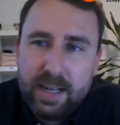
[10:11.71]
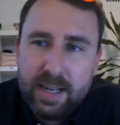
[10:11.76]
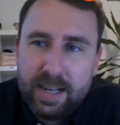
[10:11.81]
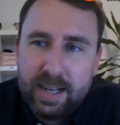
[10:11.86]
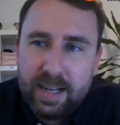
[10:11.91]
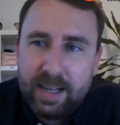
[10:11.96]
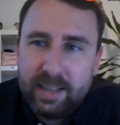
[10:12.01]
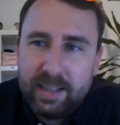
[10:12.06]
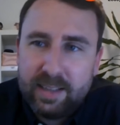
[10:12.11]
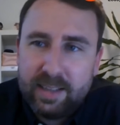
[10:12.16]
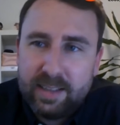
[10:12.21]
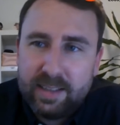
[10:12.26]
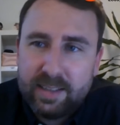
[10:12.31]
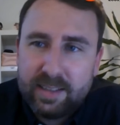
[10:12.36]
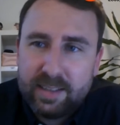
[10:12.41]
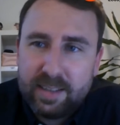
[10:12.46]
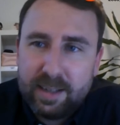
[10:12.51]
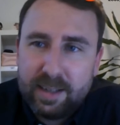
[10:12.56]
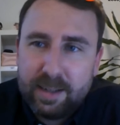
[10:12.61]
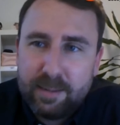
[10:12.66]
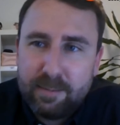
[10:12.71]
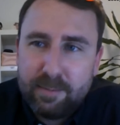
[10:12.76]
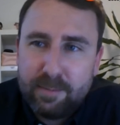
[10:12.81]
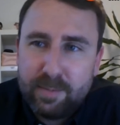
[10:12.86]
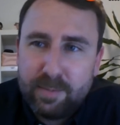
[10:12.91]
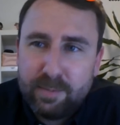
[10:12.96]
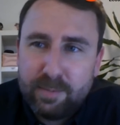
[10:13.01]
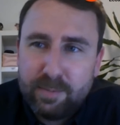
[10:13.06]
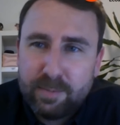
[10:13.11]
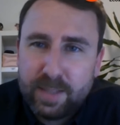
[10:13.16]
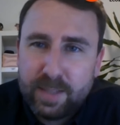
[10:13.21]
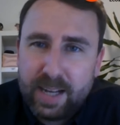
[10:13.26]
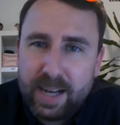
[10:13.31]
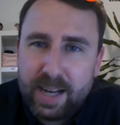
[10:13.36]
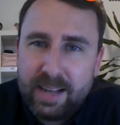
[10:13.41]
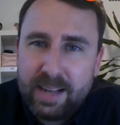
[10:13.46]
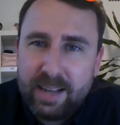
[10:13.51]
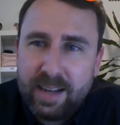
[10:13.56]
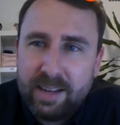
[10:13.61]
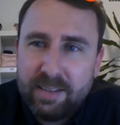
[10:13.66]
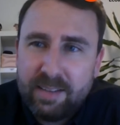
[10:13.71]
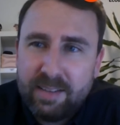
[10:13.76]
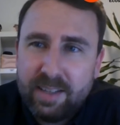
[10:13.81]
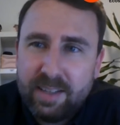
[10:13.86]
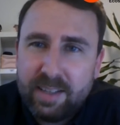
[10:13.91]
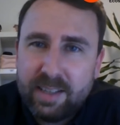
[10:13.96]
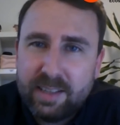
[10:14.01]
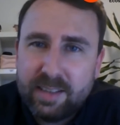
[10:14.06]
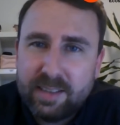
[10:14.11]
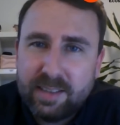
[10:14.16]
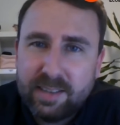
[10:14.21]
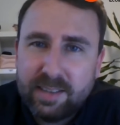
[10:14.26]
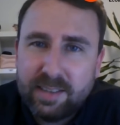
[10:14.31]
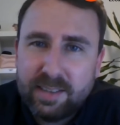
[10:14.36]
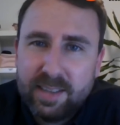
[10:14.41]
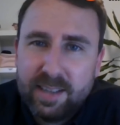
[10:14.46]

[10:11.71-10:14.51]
and I think it's